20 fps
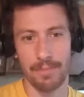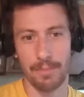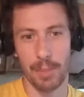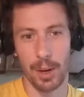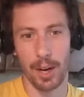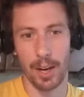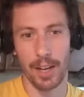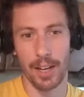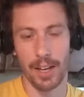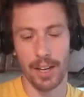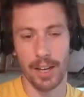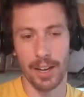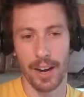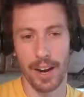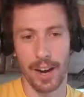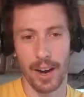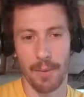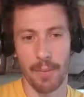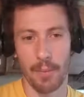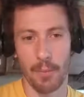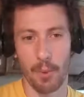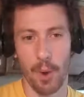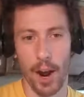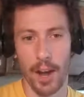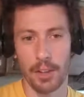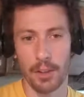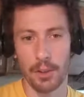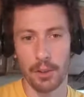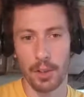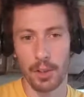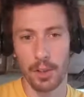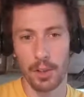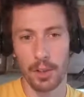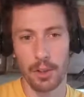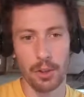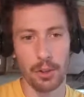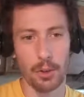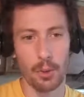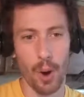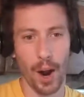but
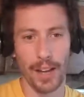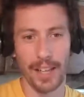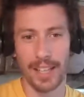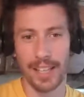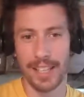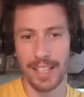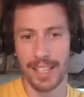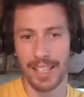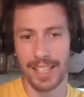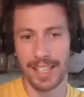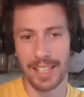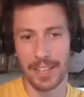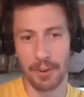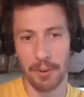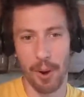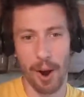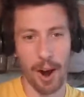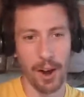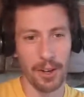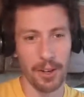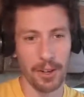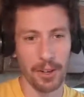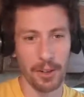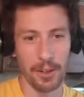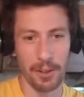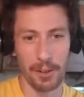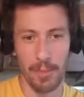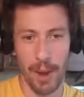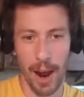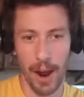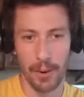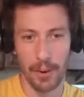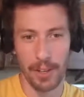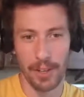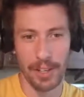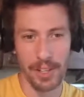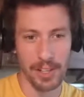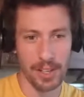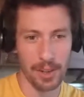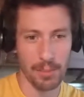Wailuku, Waikiki, Oahu, and Maui,
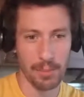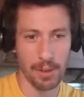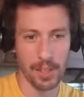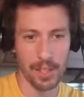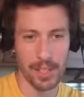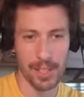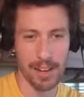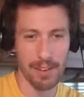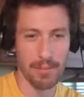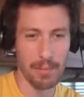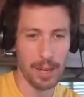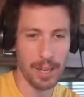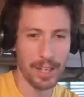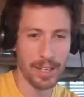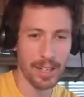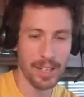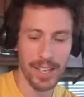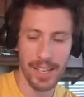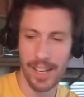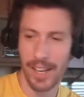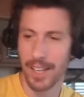these are the places I've been.